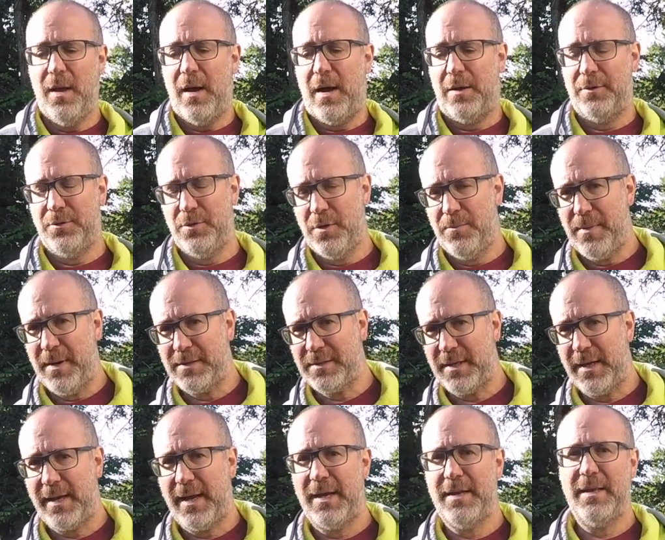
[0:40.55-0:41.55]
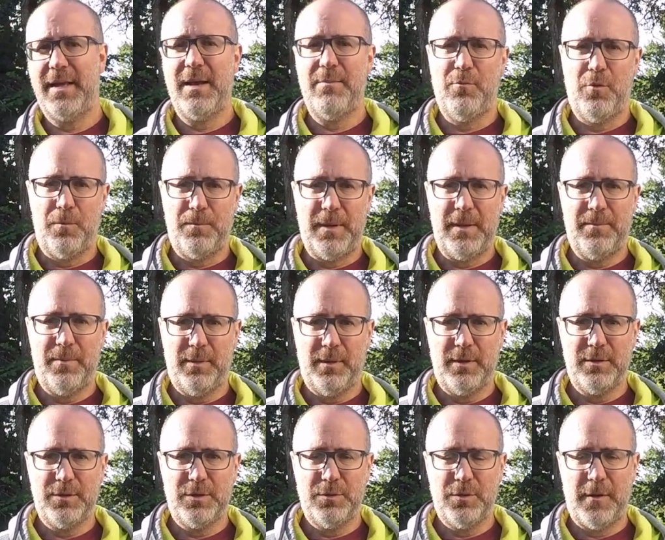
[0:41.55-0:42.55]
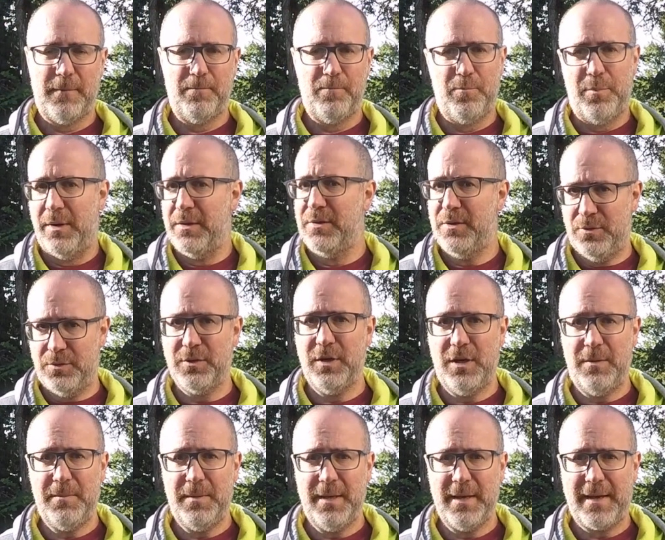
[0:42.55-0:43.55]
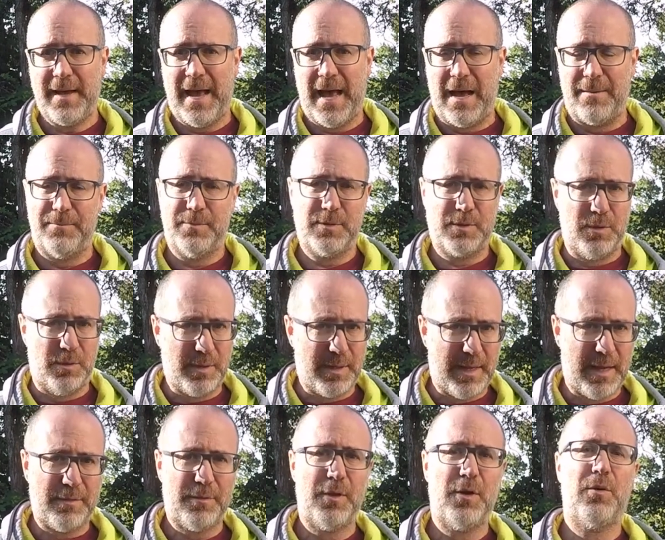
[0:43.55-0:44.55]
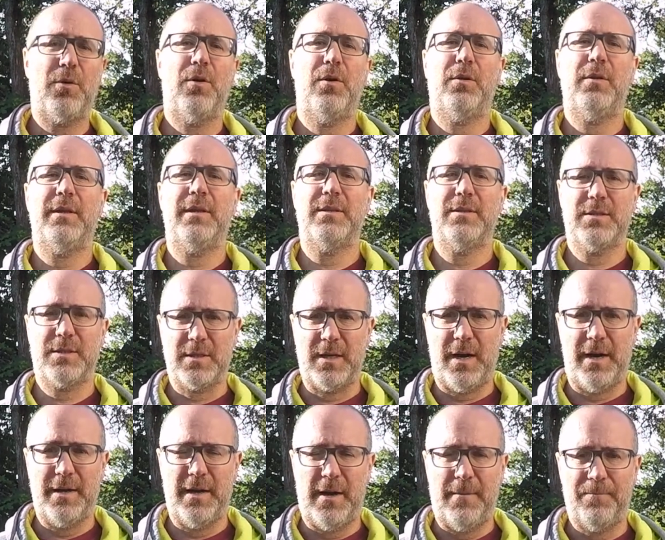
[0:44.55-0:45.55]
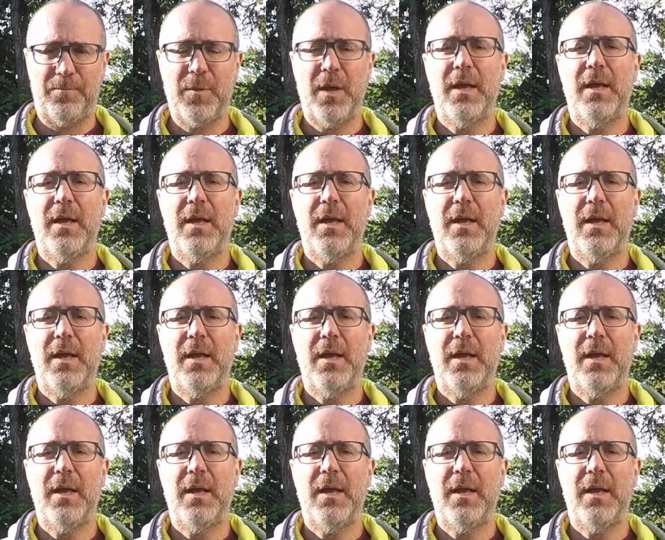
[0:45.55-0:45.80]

I'll do the best I can to get more people into it, but there's going to be a cap, so get there early and sign up.